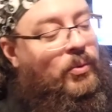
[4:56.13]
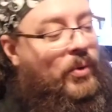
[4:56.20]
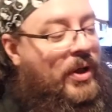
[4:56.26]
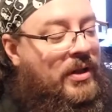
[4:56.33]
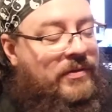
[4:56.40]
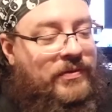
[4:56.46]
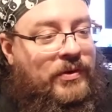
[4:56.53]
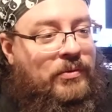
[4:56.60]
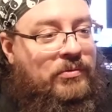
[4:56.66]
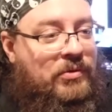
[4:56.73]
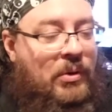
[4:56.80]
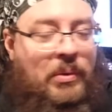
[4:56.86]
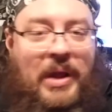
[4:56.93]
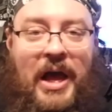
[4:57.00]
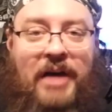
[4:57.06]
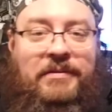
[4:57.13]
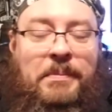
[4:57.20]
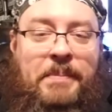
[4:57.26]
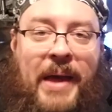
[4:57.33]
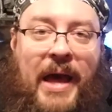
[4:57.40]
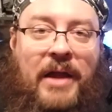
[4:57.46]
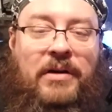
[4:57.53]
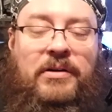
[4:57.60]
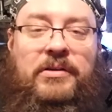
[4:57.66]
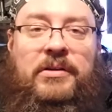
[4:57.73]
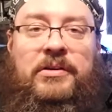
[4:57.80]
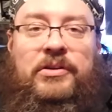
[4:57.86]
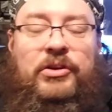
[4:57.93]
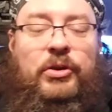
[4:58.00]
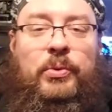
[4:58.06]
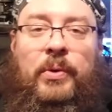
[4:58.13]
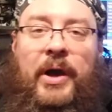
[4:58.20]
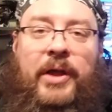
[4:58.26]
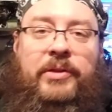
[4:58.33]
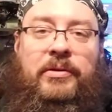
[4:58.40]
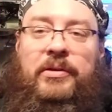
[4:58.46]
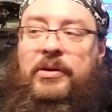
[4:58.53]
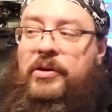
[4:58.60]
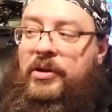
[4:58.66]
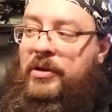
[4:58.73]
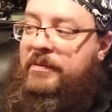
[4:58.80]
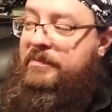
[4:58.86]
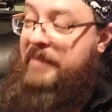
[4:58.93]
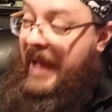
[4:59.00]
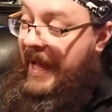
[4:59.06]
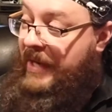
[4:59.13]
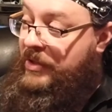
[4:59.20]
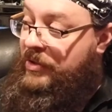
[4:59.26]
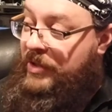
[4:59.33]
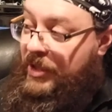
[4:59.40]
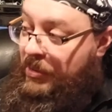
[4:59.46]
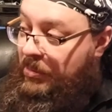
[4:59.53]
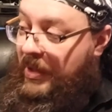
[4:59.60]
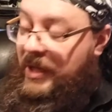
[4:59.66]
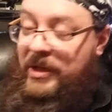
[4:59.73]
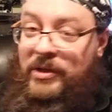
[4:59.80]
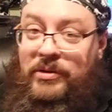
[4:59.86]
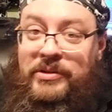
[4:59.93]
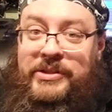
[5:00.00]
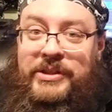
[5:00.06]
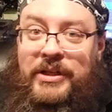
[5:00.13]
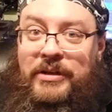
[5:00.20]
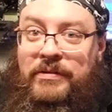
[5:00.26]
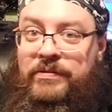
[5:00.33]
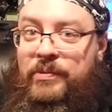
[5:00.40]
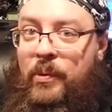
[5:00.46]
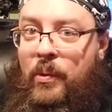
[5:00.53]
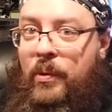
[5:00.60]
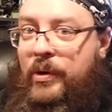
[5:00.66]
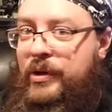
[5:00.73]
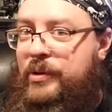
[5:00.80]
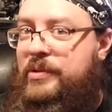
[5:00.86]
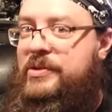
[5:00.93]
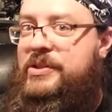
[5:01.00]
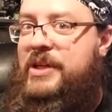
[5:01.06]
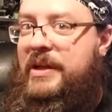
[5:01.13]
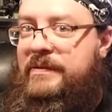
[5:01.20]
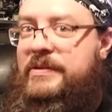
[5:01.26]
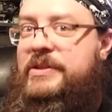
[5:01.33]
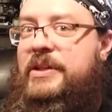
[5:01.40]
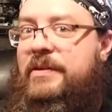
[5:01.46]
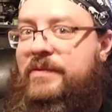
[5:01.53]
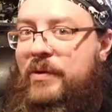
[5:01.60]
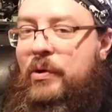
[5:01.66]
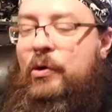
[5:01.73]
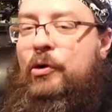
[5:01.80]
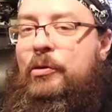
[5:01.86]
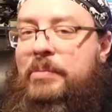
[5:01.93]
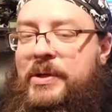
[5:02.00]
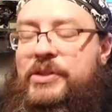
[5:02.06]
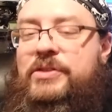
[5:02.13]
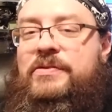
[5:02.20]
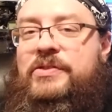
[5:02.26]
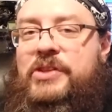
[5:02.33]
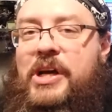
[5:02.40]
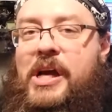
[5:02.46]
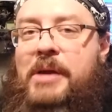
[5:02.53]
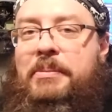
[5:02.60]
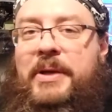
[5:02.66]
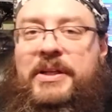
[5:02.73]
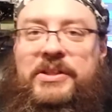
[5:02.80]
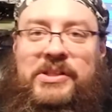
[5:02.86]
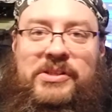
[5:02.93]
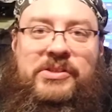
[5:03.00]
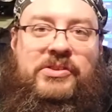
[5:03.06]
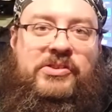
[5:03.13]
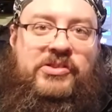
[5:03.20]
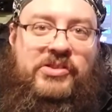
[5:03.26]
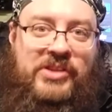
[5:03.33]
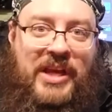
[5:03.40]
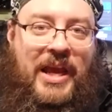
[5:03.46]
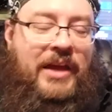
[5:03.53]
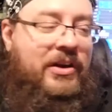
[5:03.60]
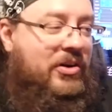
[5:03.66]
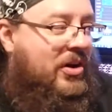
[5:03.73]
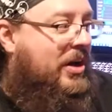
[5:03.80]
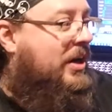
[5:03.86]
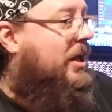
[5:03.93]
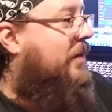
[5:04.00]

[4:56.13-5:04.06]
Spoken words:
Well, if you don't have a pattern, you either are going to manually create it yourself, or you could save yourself a whole bunch of time and just scan it on